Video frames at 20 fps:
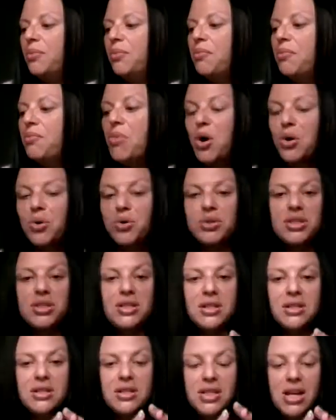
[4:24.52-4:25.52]

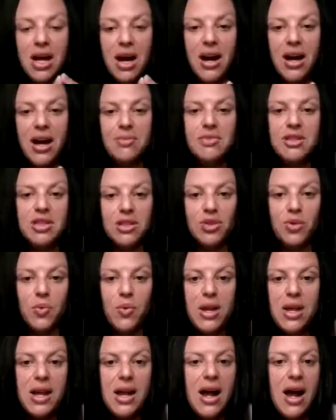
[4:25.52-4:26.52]
most times in the
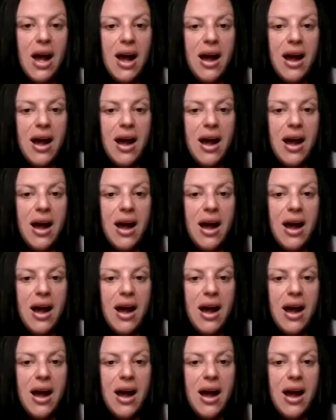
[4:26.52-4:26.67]
week,